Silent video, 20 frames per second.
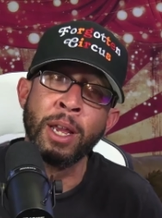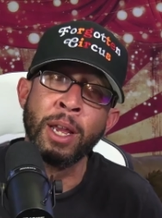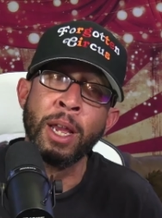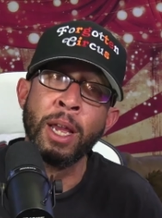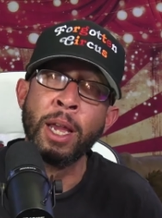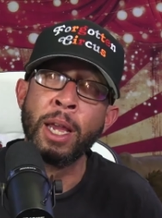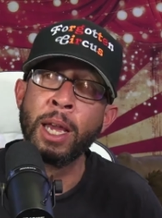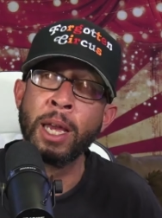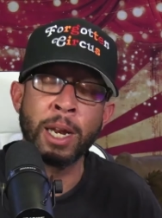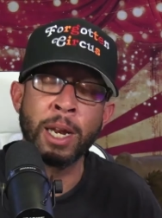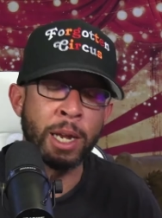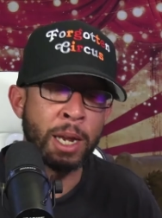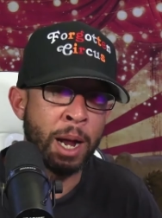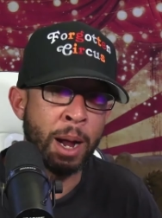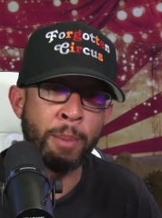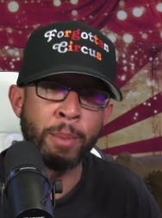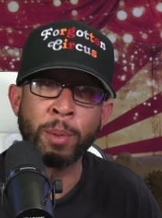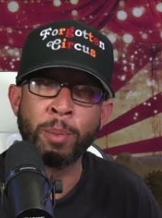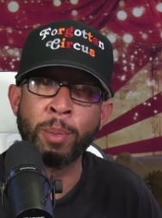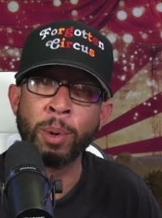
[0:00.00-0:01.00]
in a
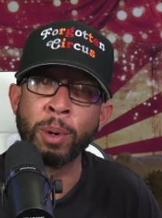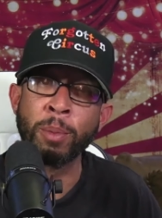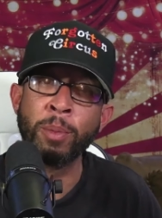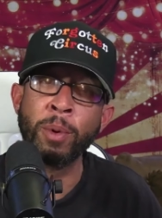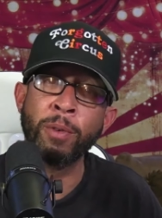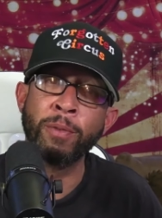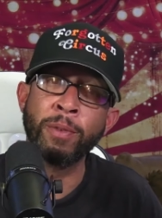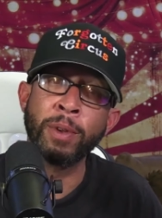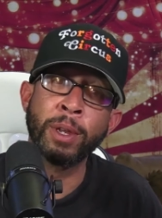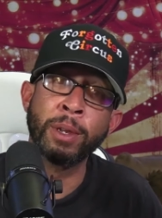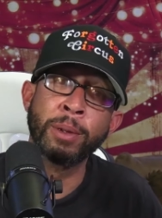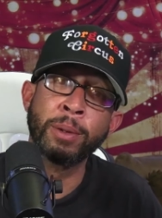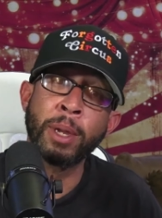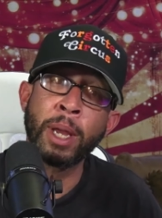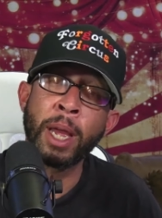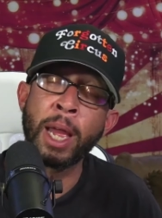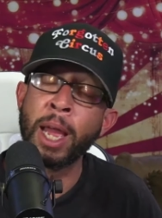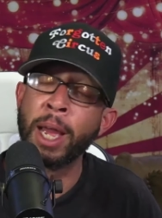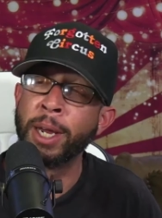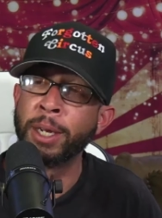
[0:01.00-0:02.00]
comic book movie,
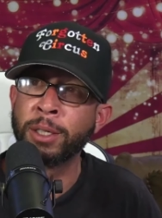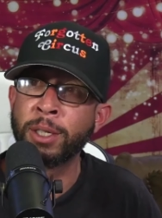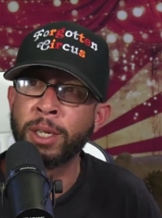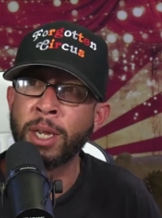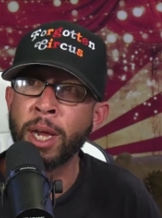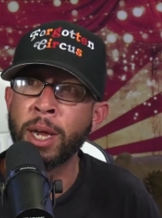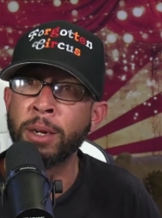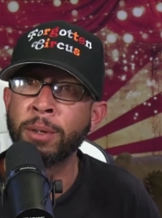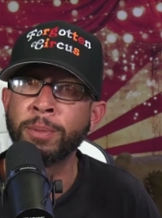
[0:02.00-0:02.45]
hands down.